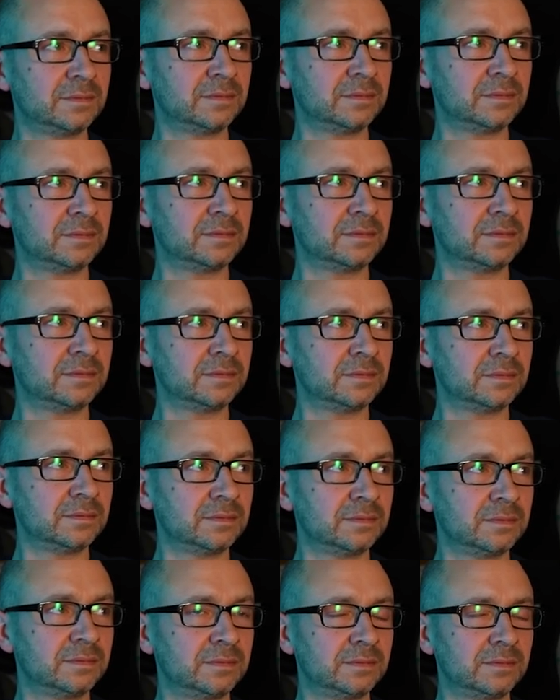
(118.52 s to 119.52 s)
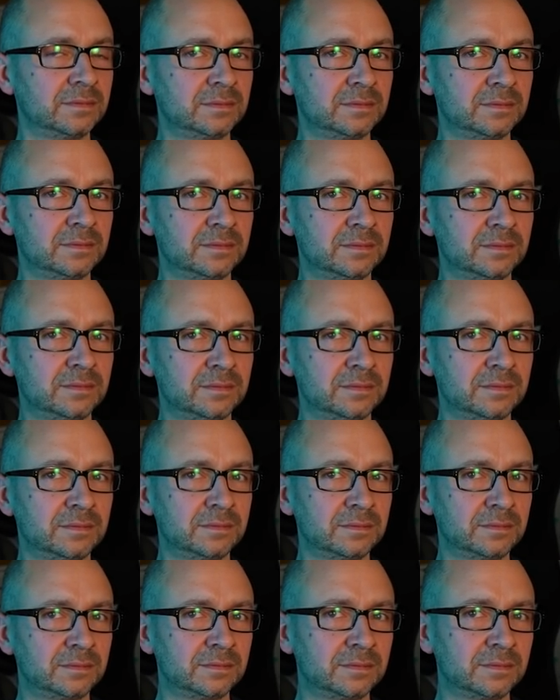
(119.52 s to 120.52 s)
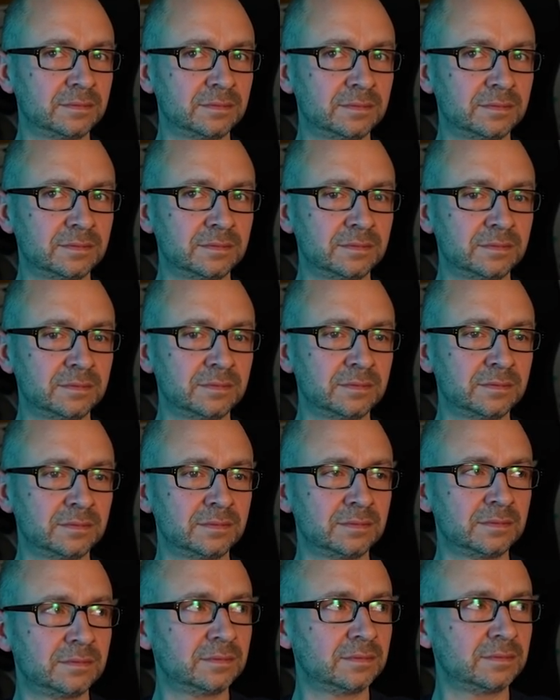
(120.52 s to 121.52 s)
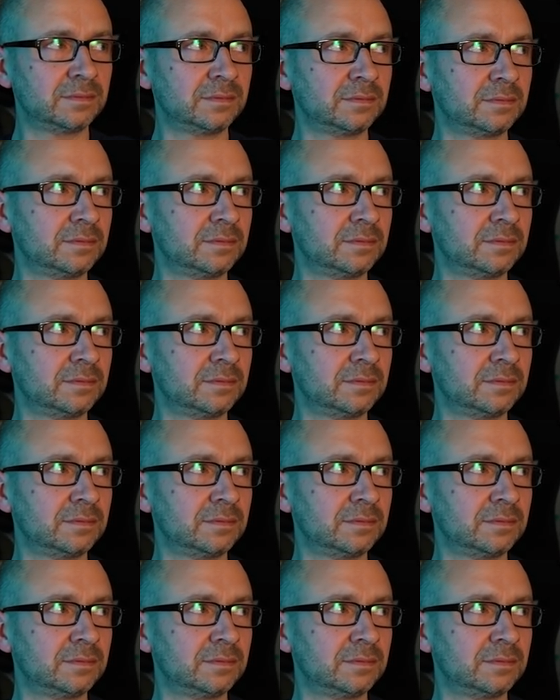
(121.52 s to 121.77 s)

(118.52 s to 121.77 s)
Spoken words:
The person shown says nothing.